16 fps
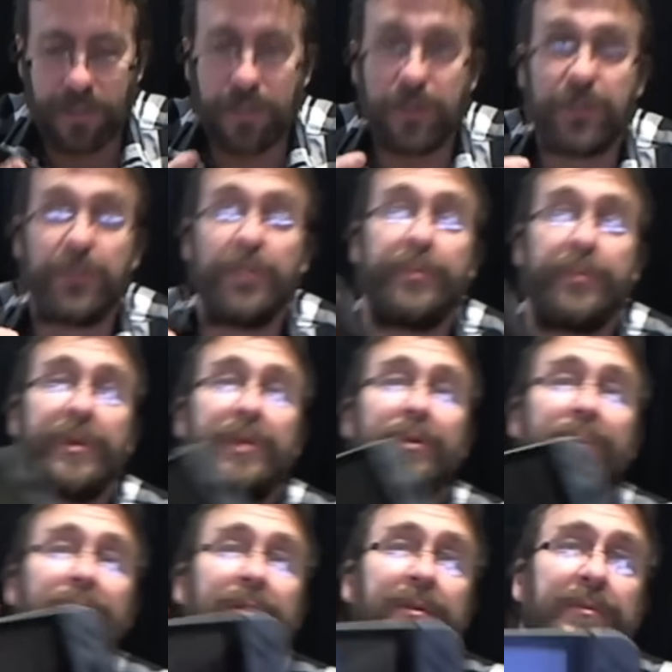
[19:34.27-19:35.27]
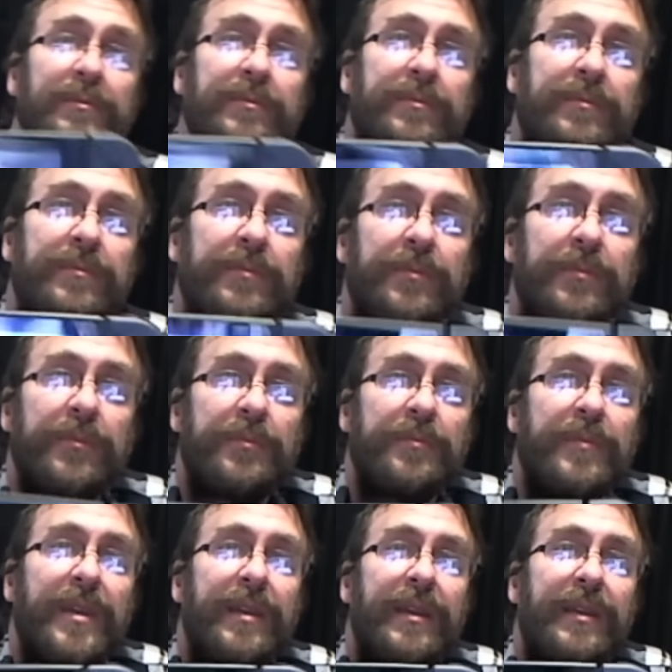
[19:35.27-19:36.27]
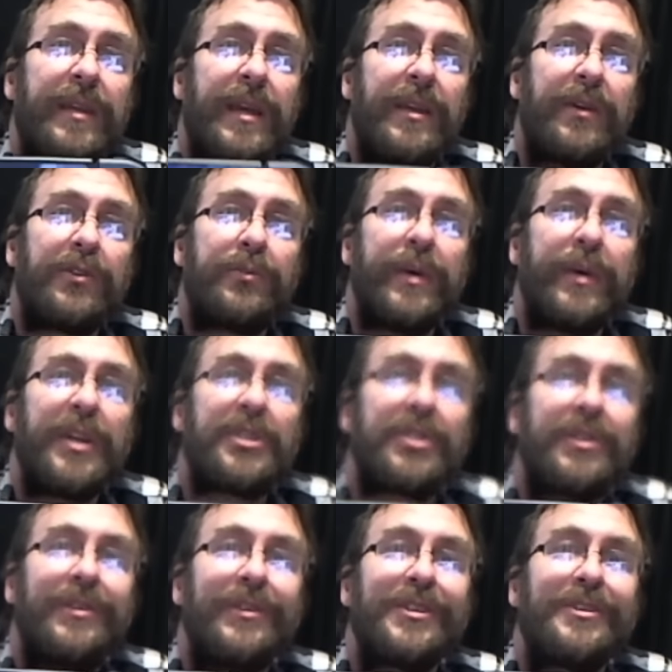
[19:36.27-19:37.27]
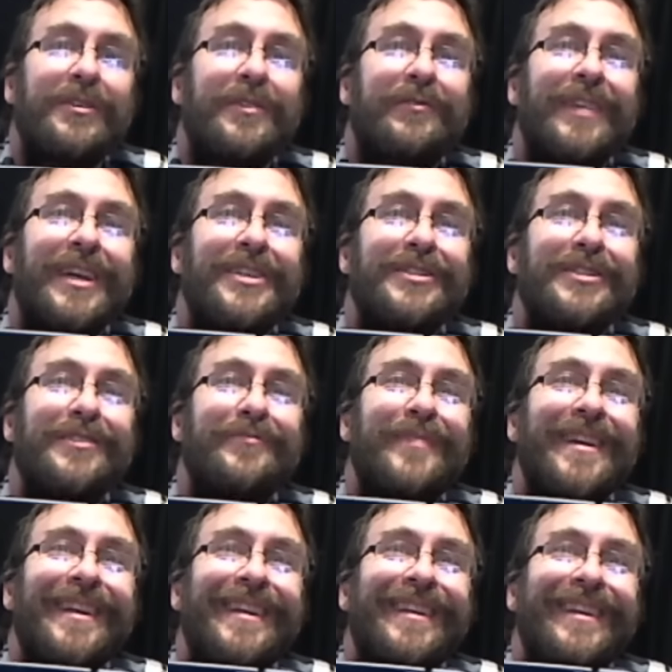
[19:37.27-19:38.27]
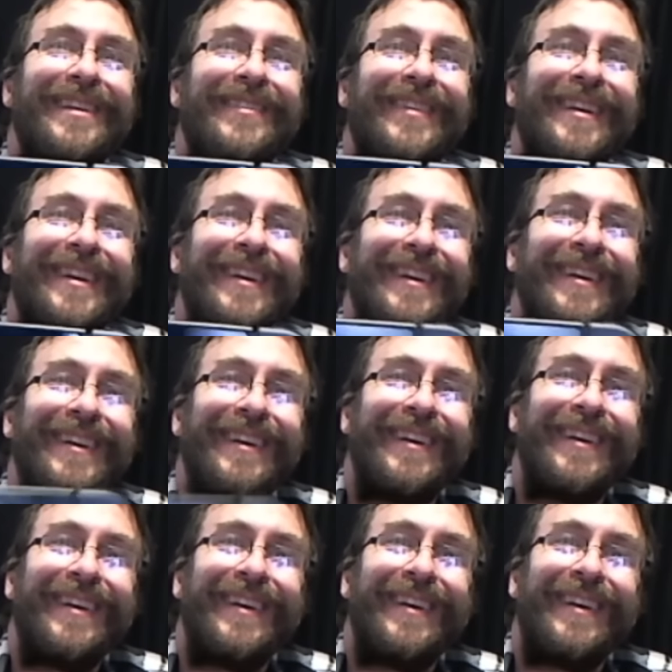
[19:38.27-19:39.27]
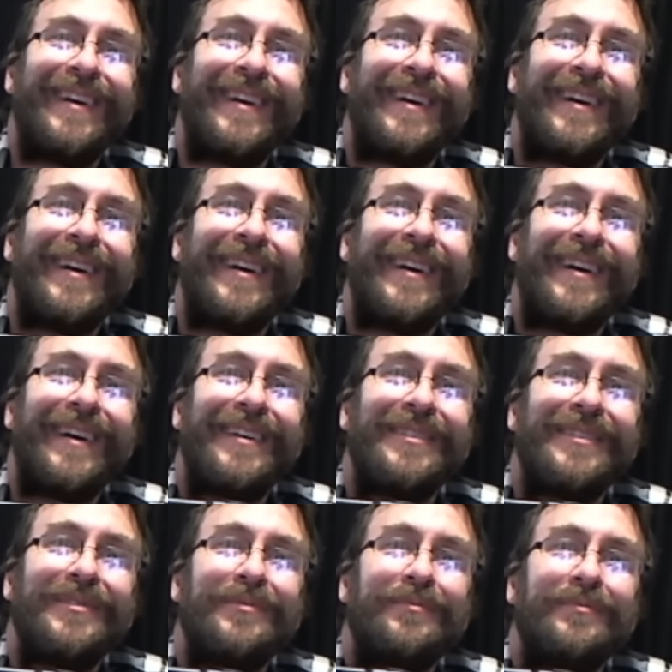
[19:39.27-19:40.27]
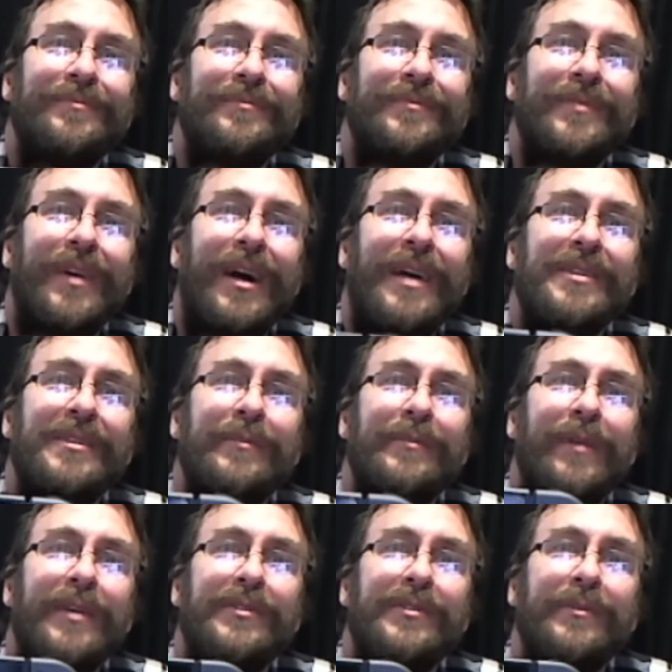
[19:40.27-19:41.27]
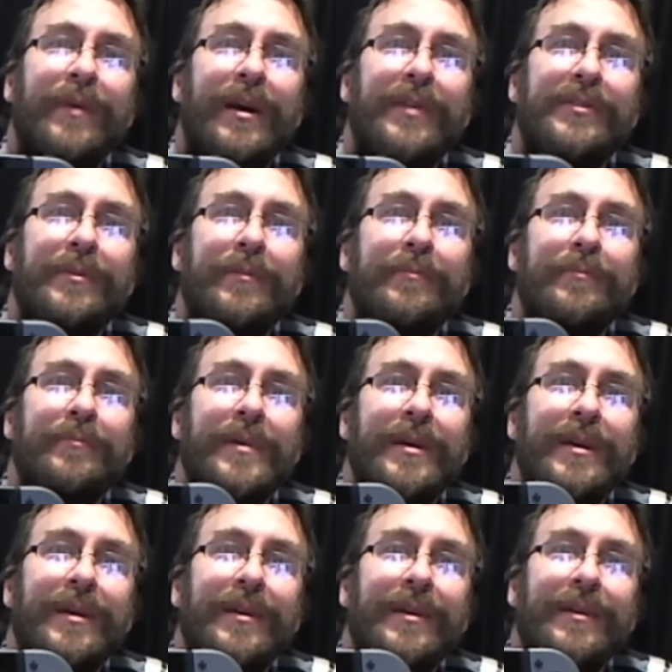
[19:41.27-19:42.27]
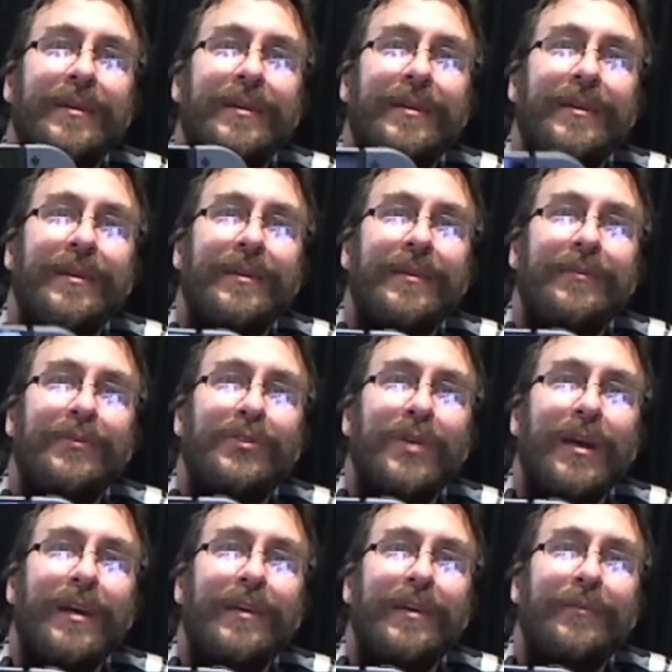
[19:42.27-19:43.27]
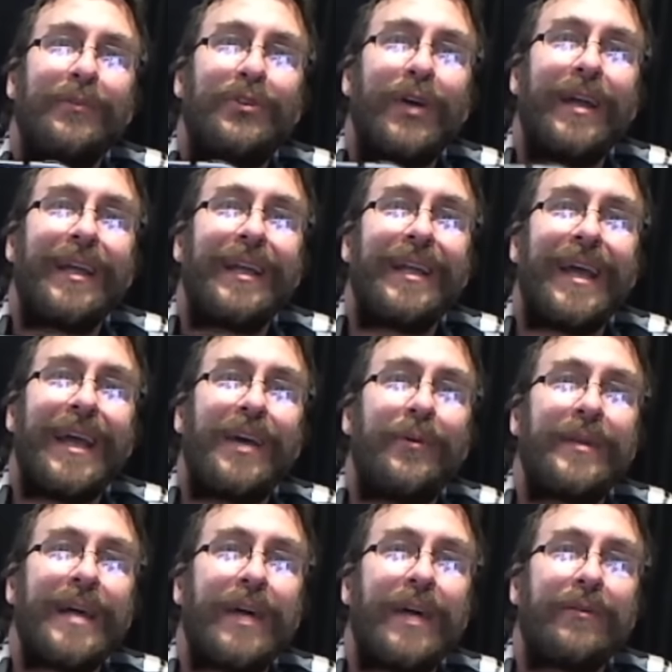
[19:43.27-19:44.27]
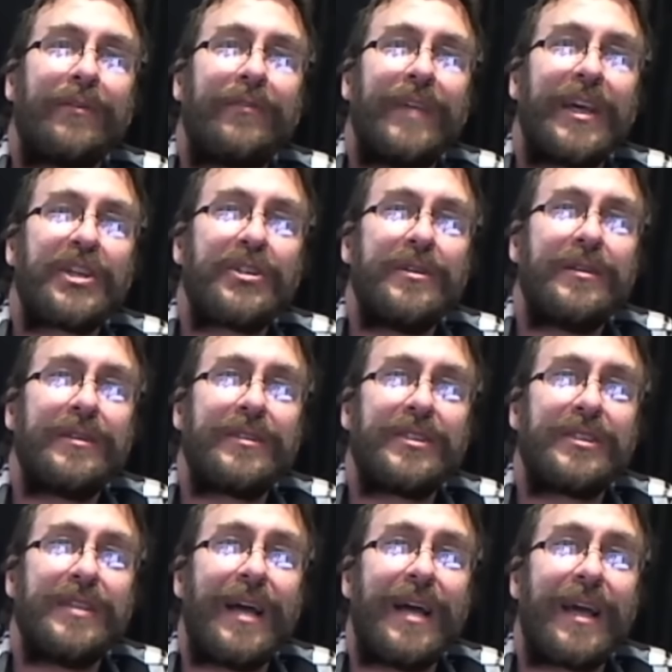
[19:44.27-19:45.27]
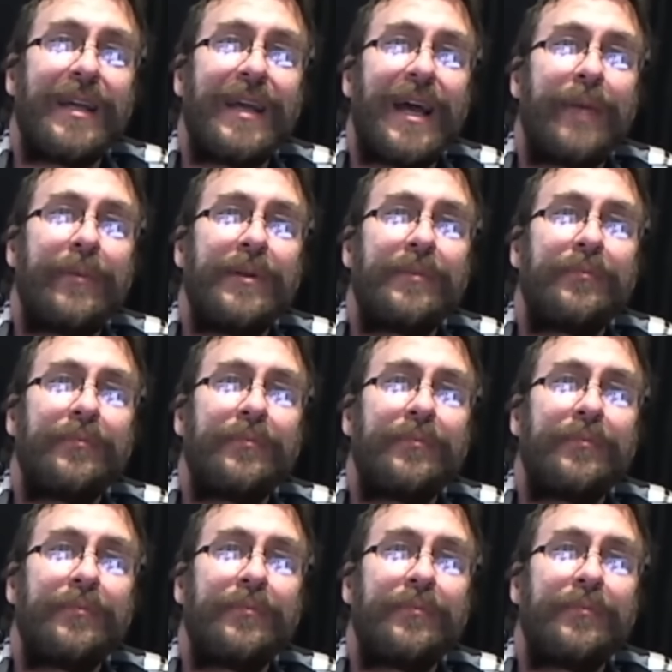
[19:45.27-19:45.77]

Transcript: Super cool. Nintendo Switch. There's a reflection of me in the T V. Uh, awesome, awesome, awesome. Sorry, I'm trying to get an angle without reflection. It's just not going to happen.